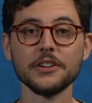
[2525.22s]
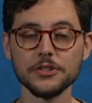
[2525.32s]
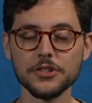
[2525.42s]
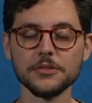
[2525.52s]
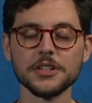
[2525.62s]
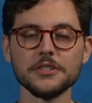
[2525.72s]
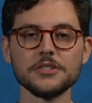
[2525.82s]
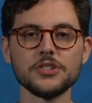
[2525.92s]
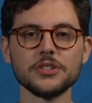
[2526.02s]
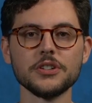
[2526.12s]
also
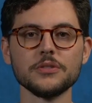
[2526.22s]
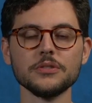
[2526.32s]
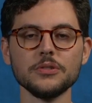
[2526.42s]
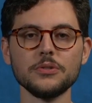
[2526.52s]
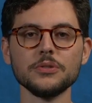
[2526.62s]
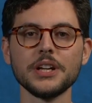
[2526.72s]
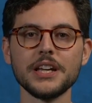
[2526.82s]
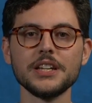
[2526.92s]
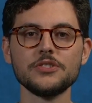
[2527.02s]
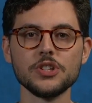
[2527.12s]
encourage you to go to
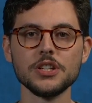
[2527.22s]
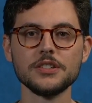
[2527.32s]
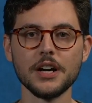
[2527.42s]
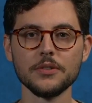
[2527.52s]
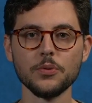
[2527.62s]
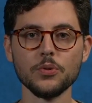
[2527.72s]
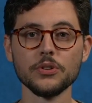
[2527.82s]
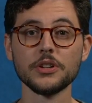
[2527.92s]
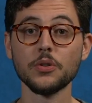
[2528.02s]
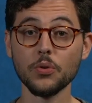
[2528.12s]

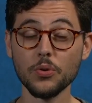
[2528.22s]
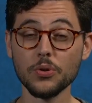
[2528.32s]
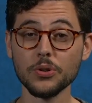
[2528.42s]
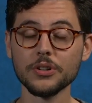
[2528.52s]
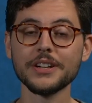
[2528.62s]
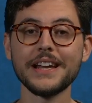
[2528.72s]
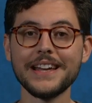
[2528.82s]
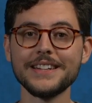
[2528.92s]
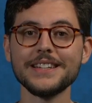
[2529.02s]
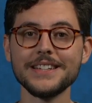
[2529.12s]
lolag.org or
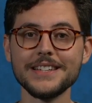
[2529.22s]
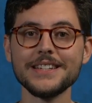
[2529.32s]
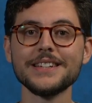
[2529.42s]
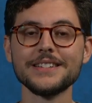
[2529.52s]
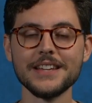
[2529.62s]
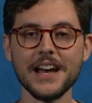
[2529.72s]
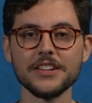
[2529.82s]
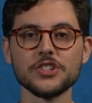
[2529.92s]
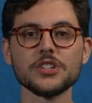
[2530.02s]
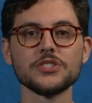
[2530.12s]

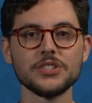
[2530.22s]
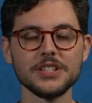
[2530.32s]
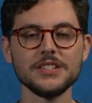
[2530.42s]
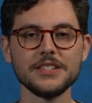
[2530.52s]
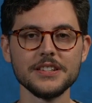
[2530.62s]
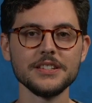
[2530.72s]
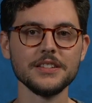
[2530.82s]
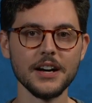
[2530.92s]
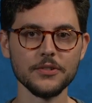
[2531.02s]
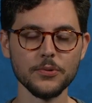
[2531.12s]

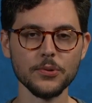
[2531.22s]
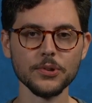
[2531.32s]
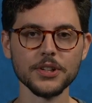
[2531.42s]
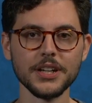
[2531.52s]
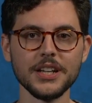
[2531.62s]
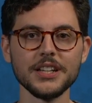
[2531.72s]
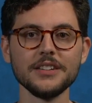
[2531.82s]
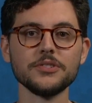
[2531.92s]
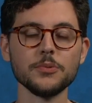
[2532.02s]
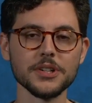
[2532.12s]
ne-cc.org
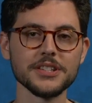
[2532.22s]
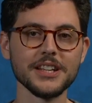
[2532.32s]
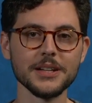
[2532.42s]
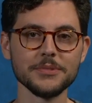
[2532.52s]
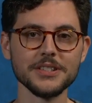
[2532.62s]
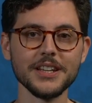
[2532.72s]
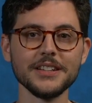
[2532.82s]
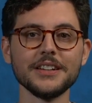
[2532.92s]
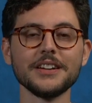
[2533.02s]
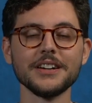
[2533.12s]
if you want to stay up to
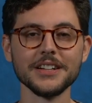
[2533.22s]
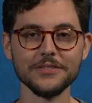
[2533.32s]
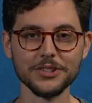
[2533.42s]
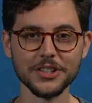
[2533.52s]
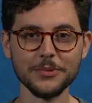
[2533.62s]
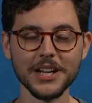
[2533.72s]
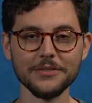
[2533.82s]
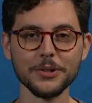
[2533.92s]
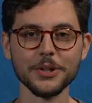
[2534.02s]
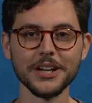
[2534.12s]
date on everything we have
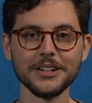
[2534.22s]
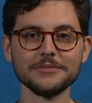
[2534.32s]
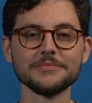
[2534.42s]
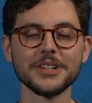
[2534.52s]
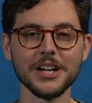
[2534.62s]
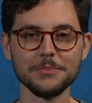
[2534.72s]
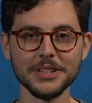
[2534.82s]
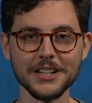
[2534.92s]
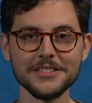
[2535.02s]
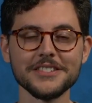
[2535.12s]
going on. God
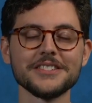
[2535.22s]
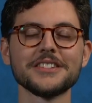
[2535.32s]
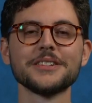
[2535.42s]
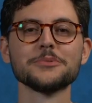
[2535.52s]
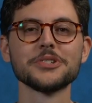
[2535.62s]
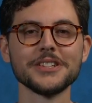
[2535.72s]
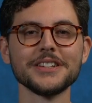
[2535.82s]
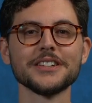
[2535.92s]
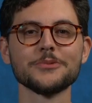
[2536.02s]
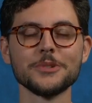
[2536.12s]
bless, and we'll see you
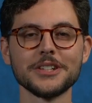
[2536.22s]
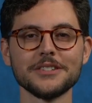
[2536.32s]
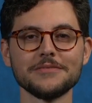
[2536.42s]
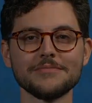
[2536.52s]
next week.